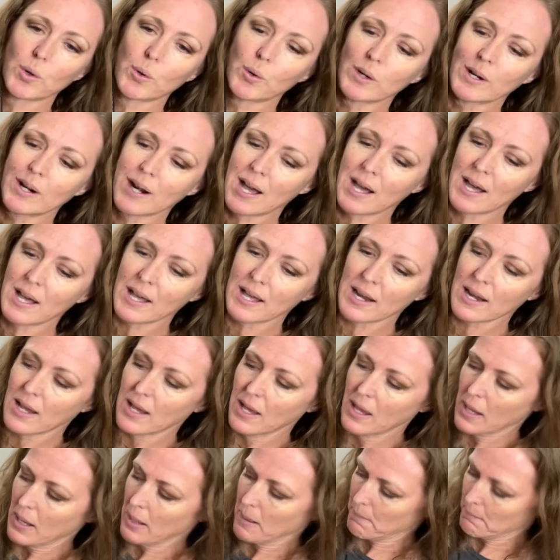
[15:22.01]
or not,
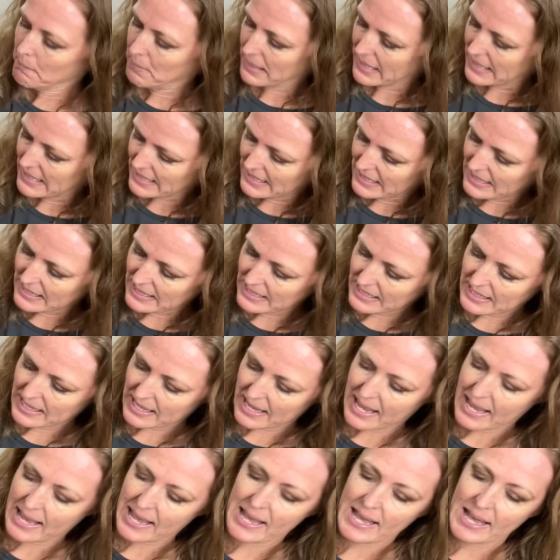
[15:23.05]
but it
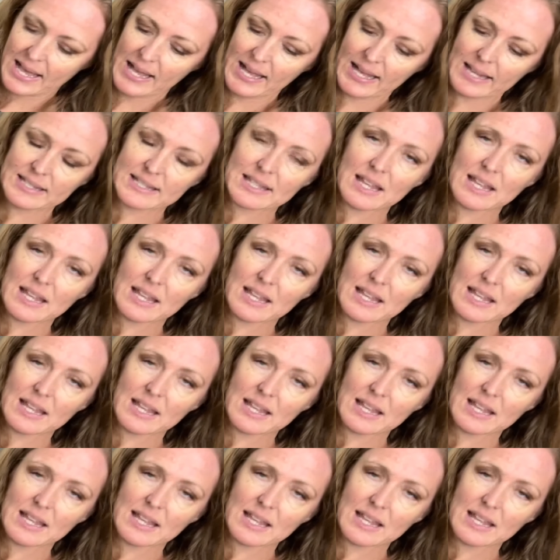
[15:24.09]
has